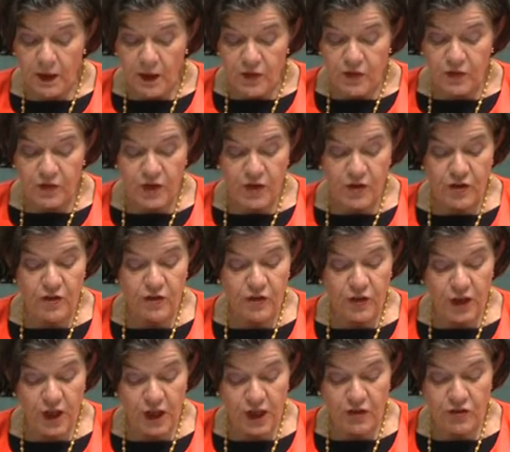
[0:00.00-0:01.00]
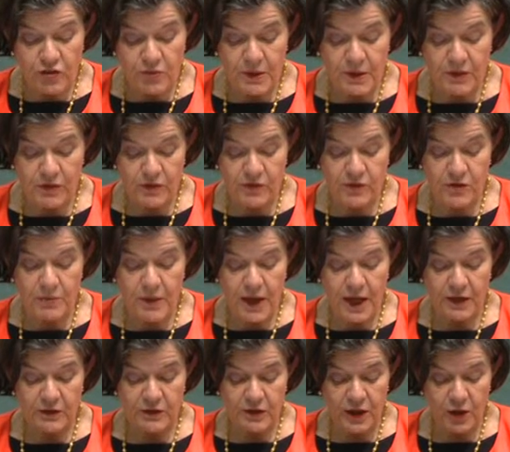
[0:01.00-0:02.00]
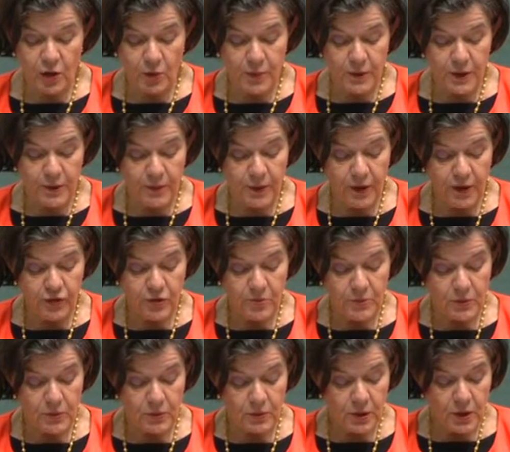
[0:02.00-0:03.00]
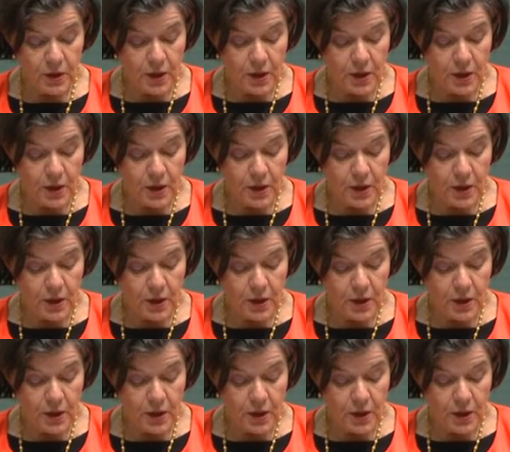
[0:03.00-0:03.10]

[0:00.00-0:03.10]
The centre is keen to meet this demand and help where possible.